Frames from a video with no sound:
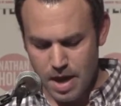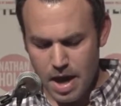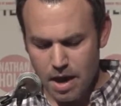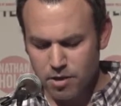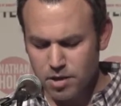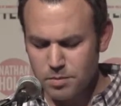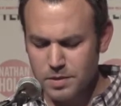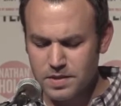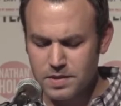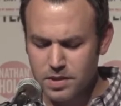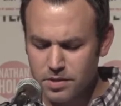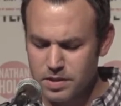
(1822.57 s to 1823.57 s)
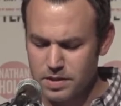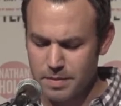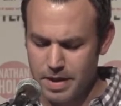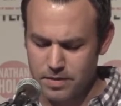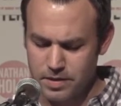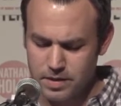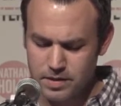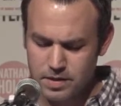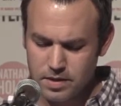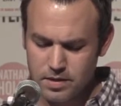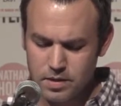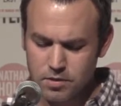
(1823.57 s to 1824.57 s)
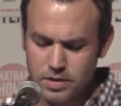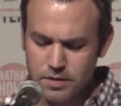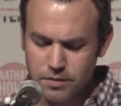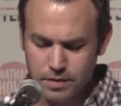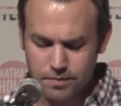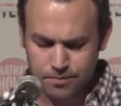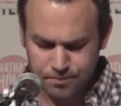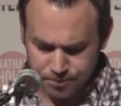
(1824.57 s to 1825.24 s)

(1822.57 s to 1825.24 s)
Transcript: "How can you be serious about this? It's no different